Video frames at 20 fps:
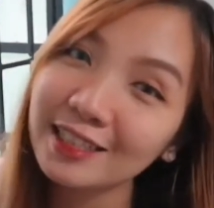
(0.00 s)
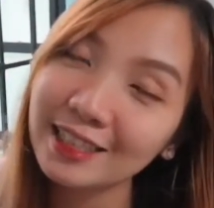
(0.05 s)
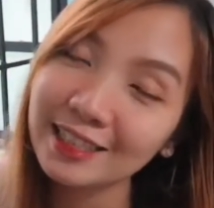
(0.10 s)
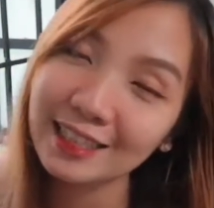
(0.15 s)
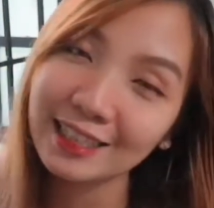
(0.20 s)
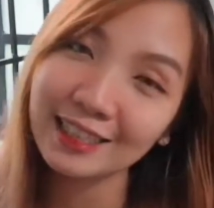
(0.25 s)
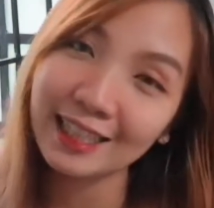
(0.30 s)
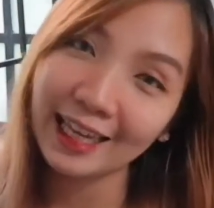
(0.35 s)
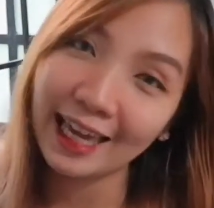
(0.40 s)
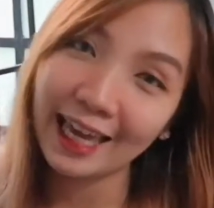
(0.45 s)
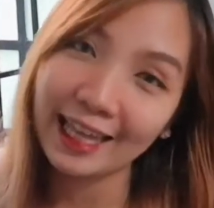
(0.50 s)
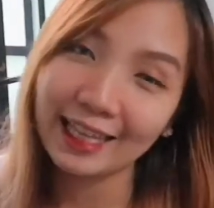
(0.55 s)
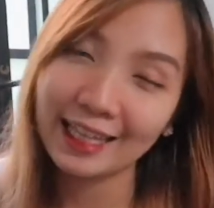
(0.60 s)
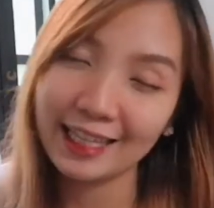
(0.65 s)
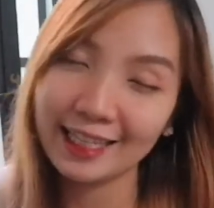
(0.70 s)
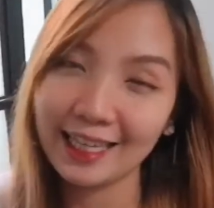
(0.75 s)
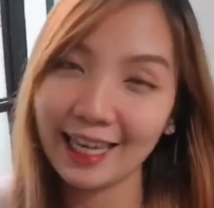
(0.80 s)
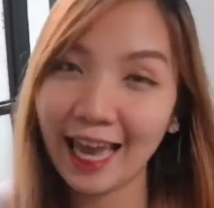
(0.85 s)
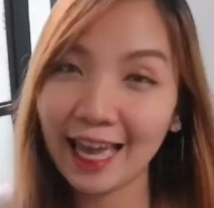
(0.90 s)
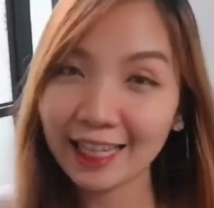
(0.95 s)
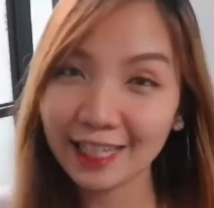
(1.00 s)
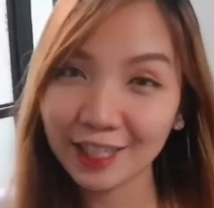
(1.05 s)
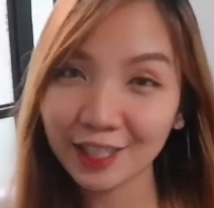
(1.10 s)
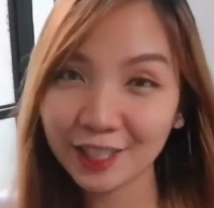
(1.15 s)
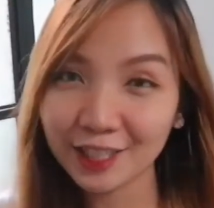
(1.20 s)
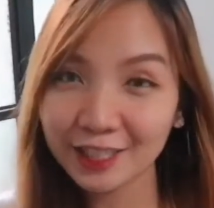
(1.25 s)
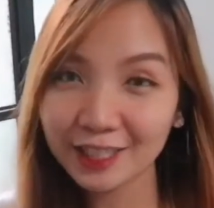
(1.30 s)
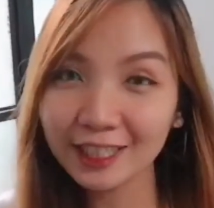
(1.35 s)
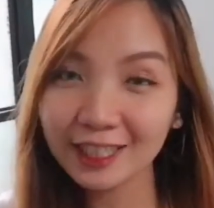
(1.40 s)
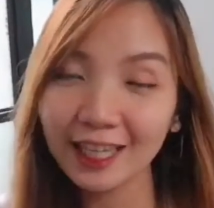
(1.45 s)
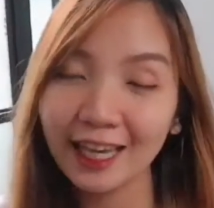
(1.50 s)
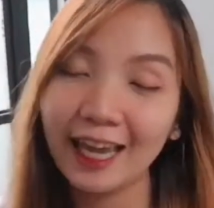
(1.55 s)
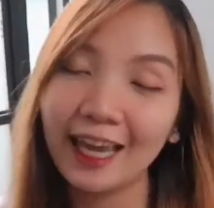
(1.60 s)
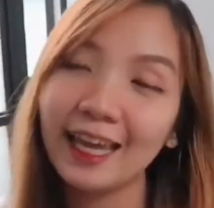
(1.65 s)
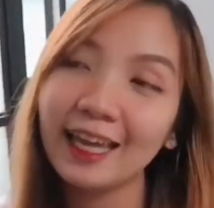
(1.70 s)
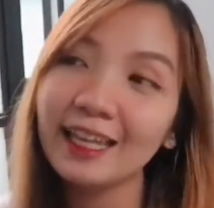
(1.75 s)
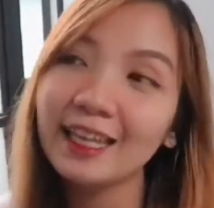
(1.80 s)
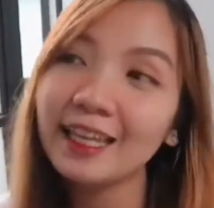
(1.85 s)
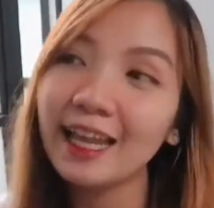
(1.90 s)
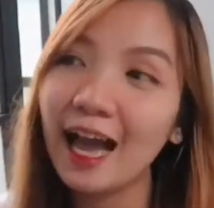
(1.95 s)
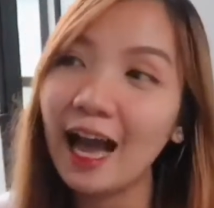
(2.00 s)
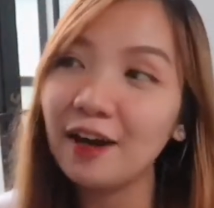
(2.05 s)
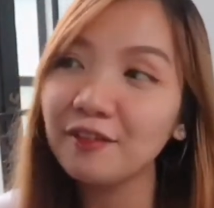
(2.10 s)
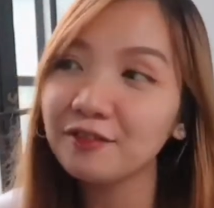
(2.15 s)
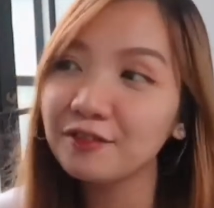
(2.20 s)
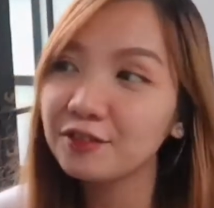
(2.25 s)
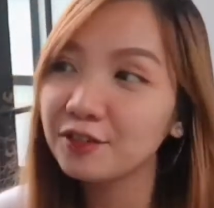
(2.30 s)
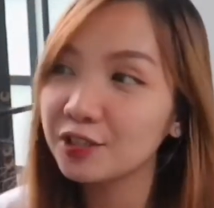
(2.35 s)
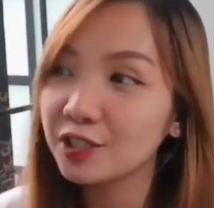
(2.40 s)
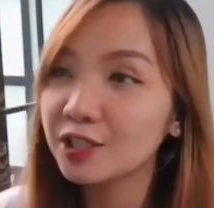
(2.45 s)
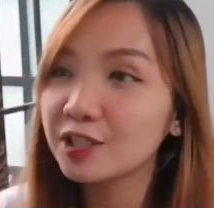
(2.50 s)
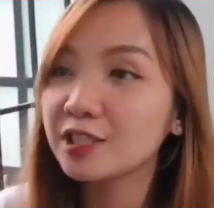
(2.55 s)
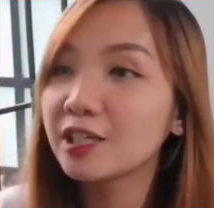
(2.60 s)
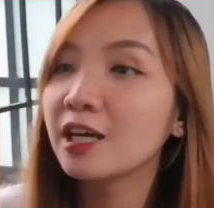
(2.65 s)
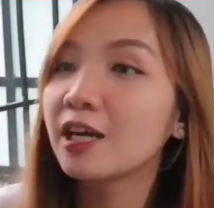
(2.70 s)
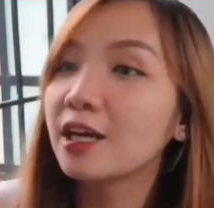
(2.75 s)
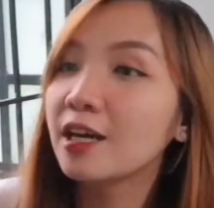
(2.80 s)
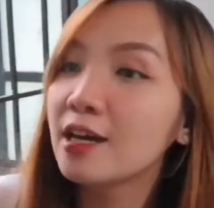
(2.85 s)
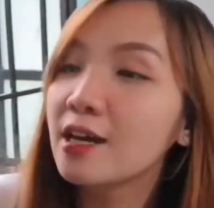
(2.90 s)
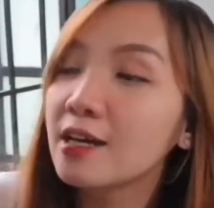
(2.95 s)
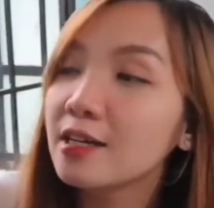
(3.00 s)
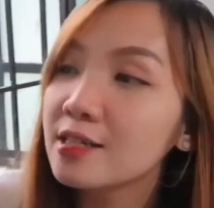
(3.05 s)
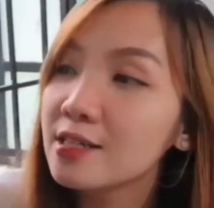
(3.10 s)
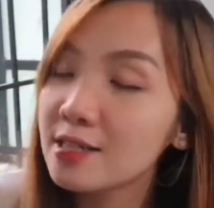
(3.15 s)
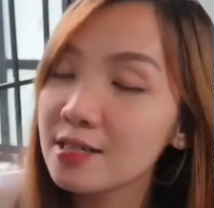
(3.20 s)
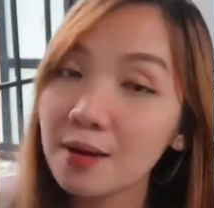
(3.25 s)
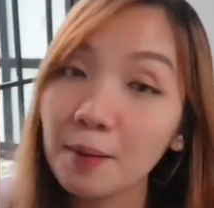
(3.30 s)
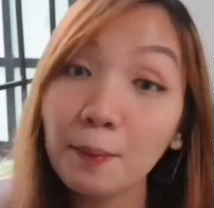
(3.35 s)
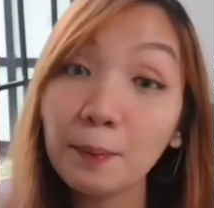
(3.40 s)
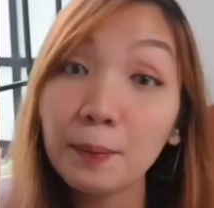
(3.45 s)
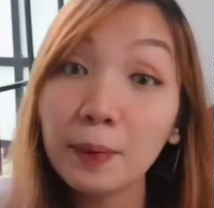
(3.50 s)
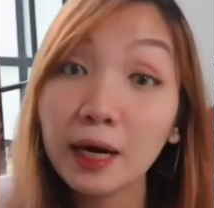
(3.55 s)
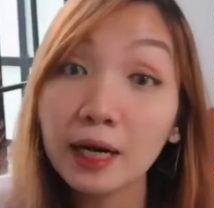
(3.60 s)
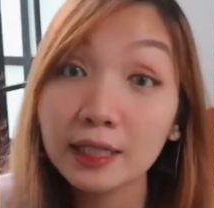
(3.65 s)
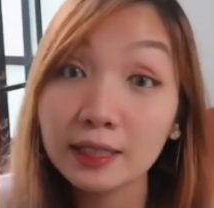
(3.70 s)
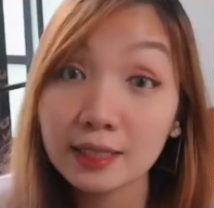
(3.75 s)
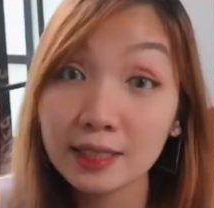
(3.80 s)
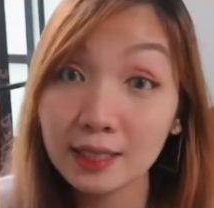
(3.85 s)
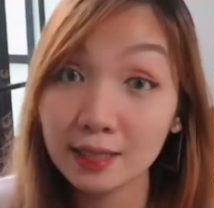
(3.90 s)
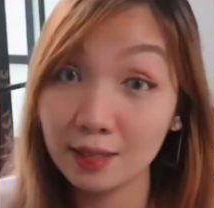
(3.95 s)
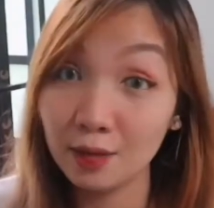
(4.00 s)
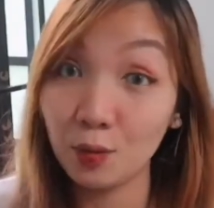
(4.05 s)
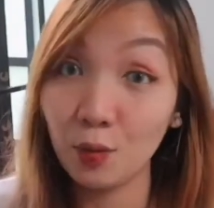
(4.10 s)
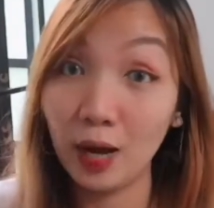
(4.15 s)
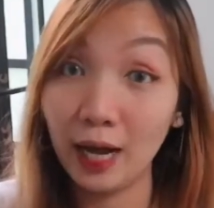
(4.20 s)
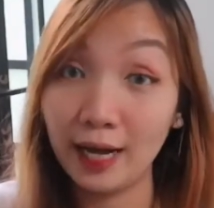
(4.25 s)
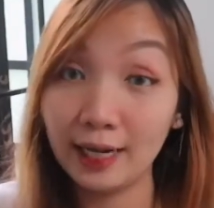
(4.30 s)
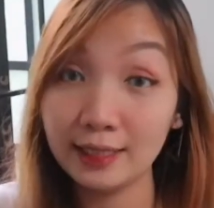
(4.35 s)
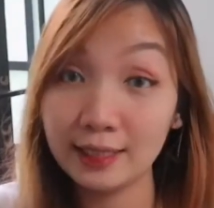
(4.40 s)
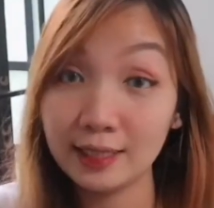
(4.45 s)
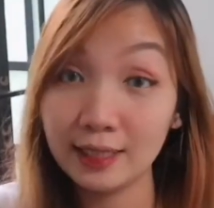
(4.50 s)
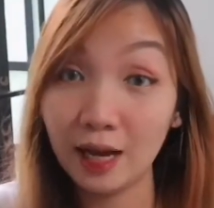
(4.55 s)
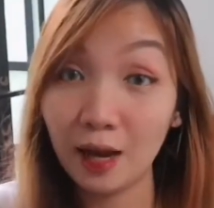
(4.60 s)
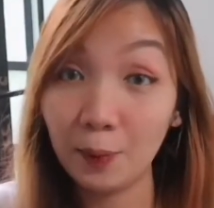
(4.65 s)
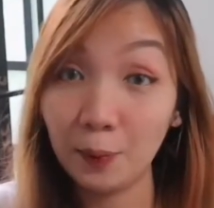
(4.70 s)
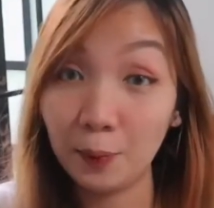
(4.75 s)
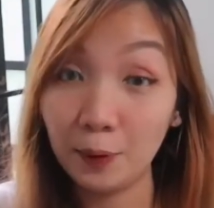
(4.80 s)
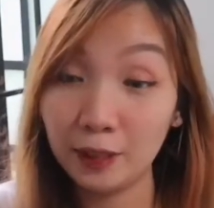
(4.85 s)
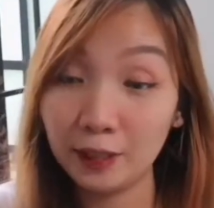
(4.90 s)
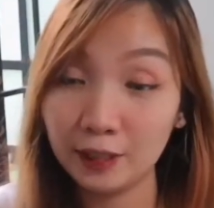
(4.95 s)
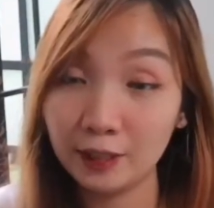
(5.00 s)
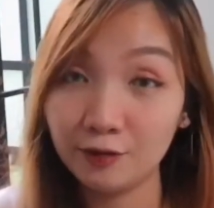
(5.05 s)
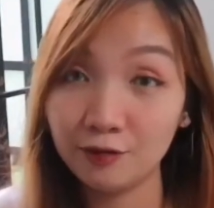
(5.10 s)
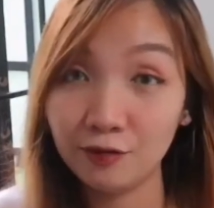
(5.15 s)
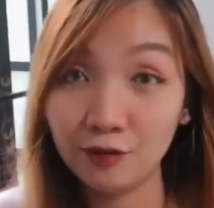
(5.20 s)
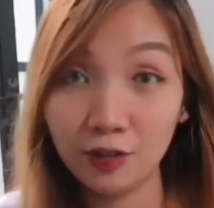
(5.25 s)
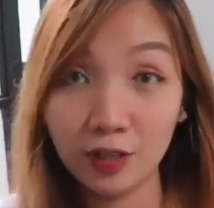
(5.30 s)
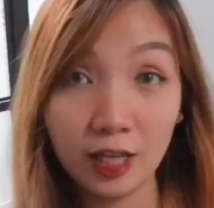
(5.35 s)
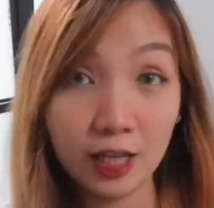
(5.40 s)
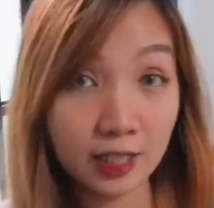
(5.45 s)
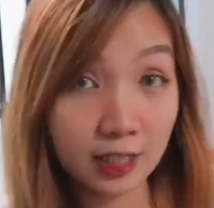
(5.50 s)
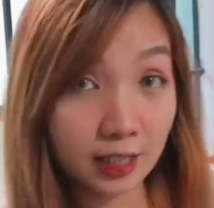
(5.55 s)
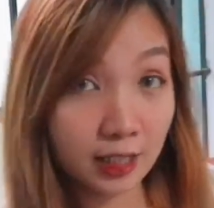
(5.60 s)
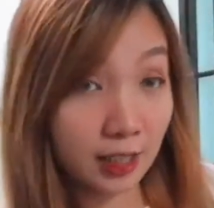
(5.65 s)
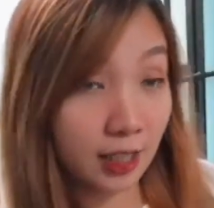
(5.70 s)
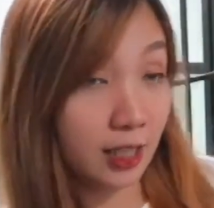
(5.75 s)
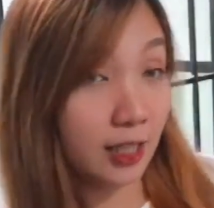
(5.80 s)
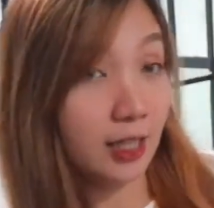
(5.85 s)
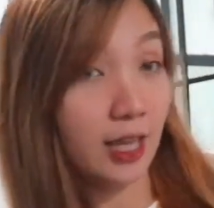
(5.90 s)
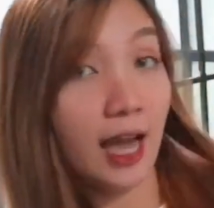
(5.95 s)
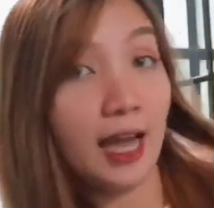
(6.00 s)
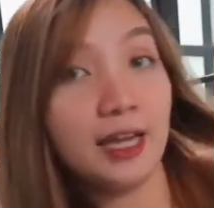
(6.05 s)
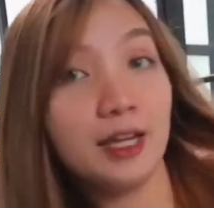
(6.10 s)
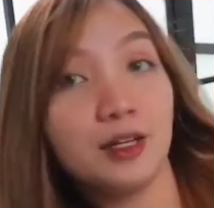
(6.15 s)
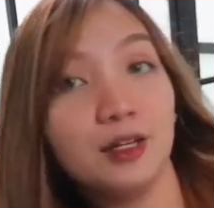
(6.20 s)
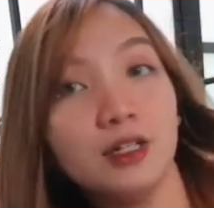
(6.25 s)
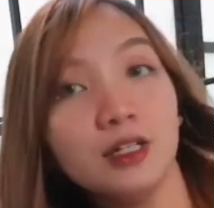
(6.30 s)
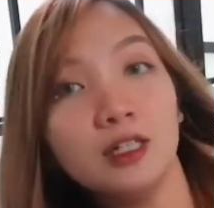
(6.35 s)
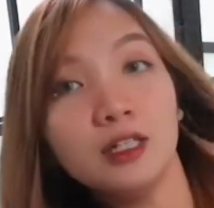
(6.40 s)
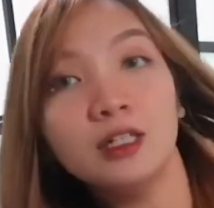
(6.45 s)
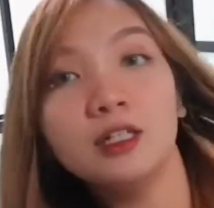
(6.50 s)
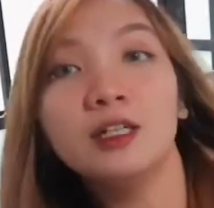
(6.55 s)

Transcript: This is again Gang Girl, and after some months, sa wakas kapag vlog na din tayo,